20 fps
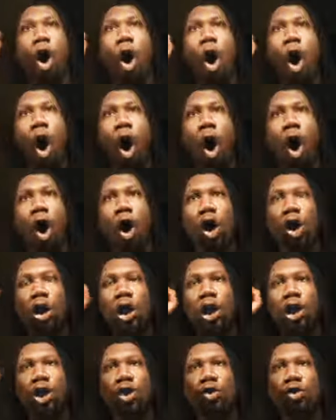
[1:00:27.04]

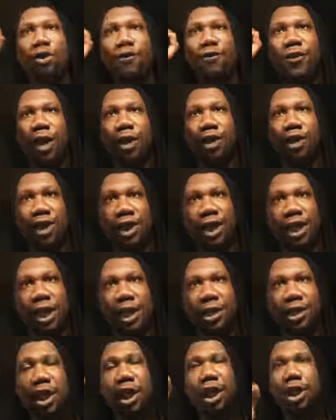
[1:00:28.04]
all
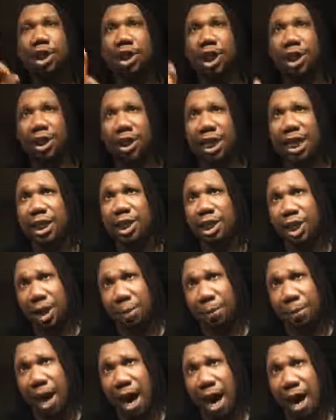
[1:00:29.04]
universities should teach
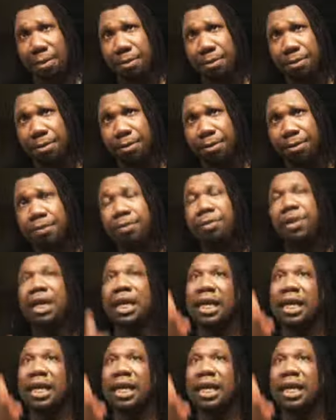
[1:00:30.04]
hip hop.